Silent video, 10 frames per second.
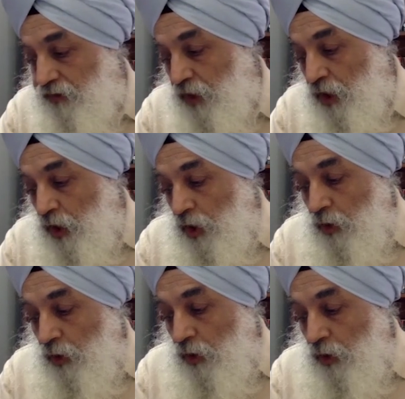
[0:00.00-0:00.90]
which
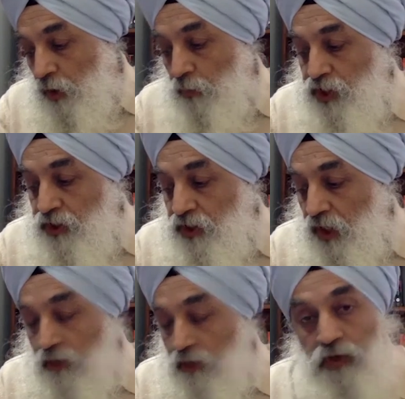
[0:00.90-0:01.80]
were
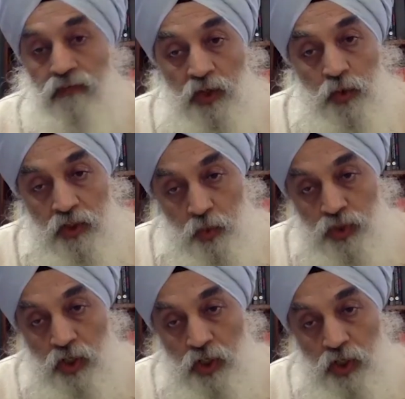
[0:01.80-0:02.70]
valued in
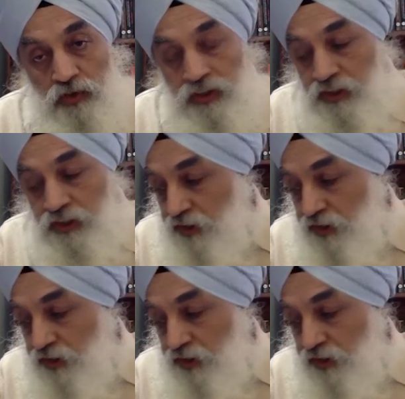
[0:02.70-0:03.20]
2016 at